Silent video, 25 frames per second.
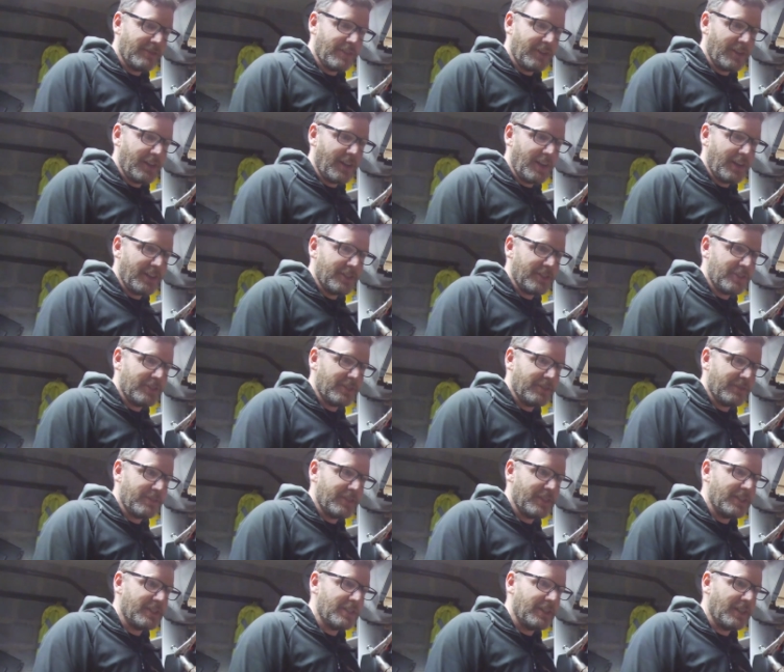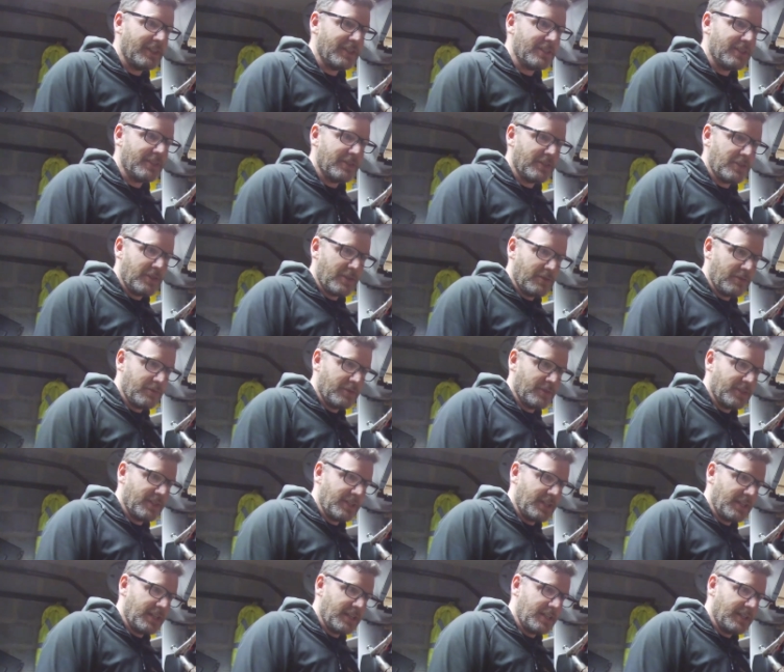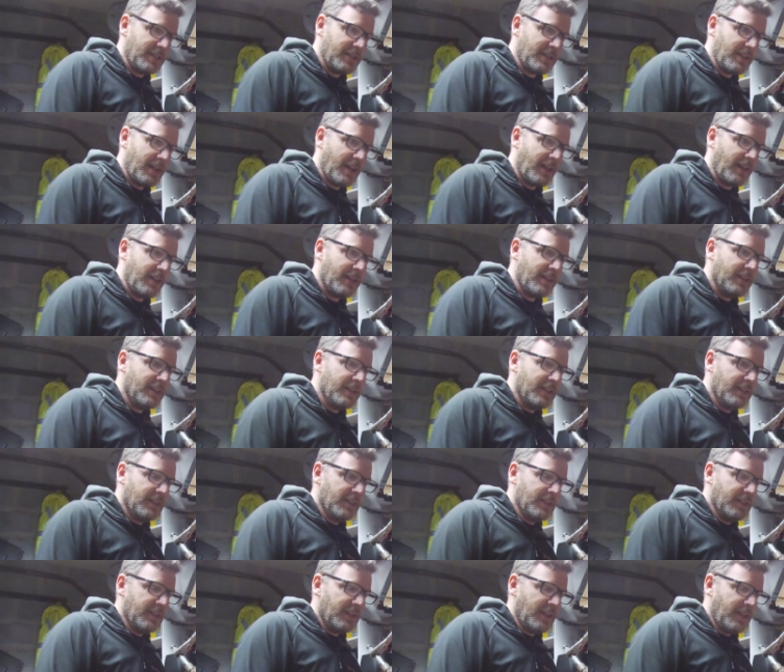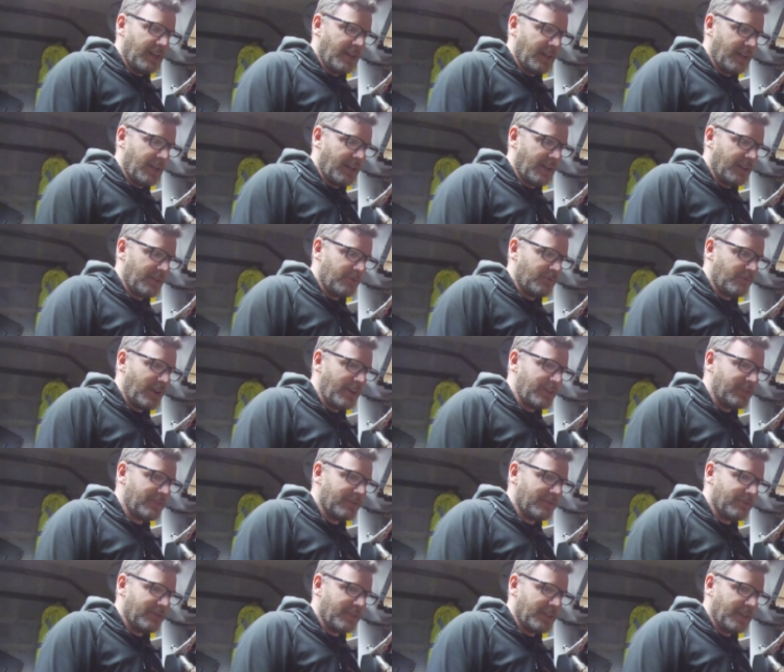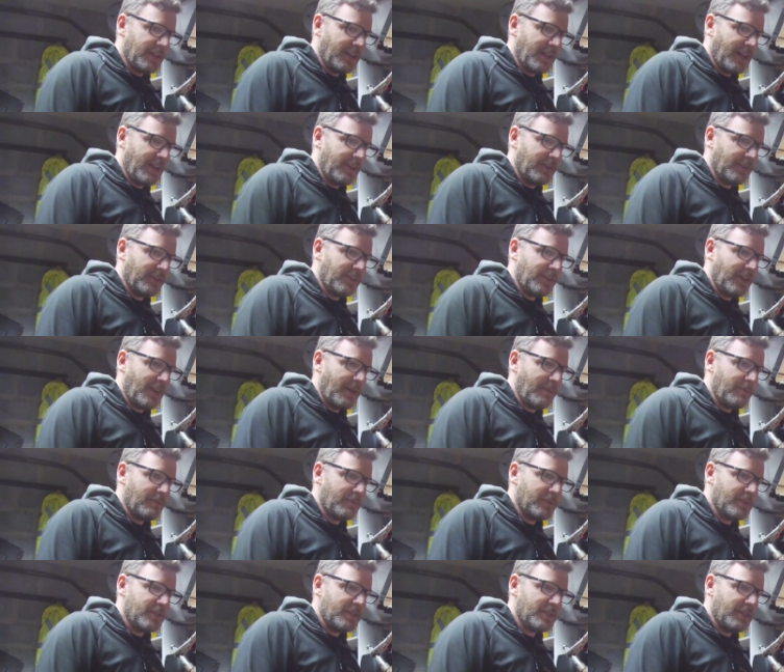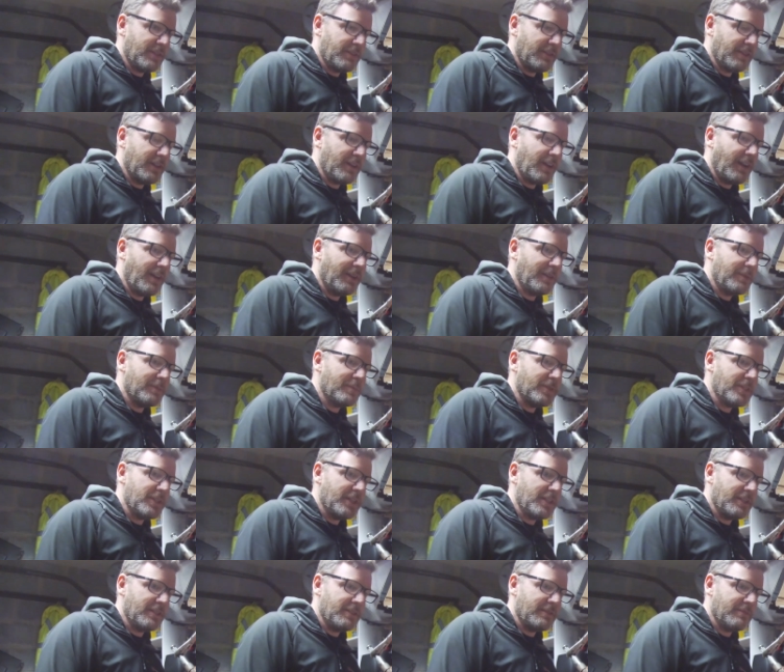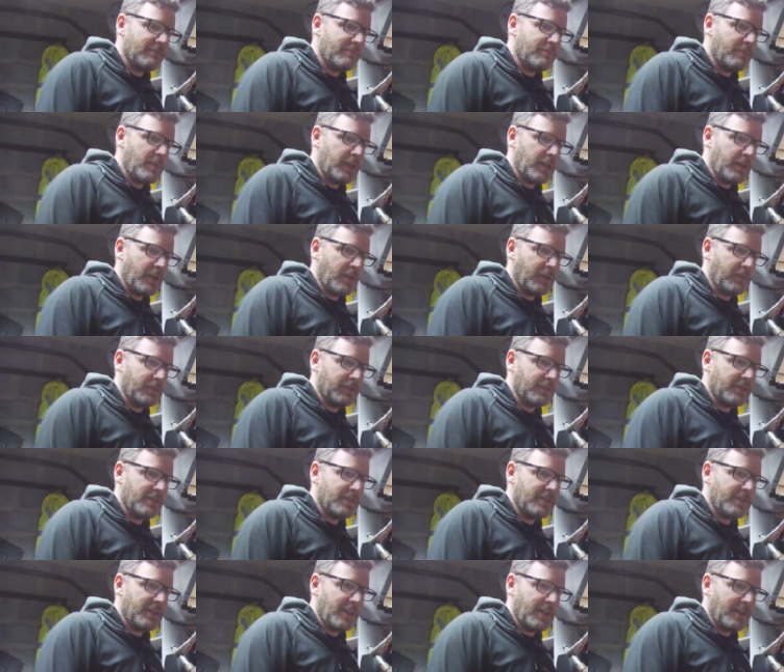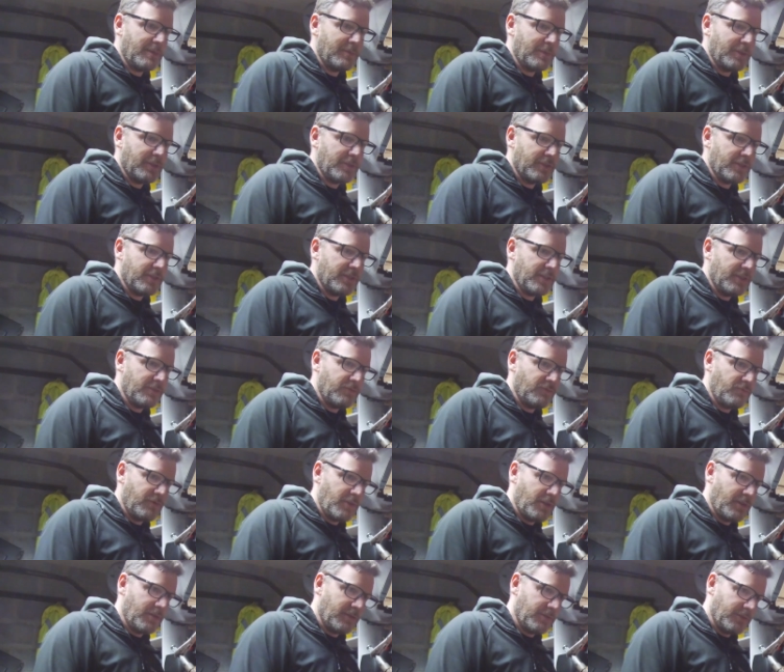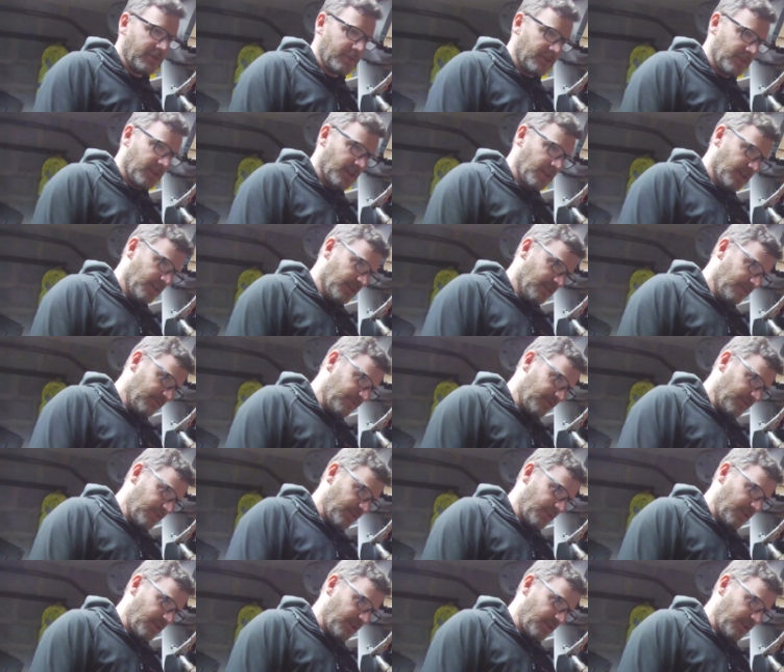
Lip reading: for a lot of stuff. It's also used in retrofitting out steering columns in big old Daimlers and rollers for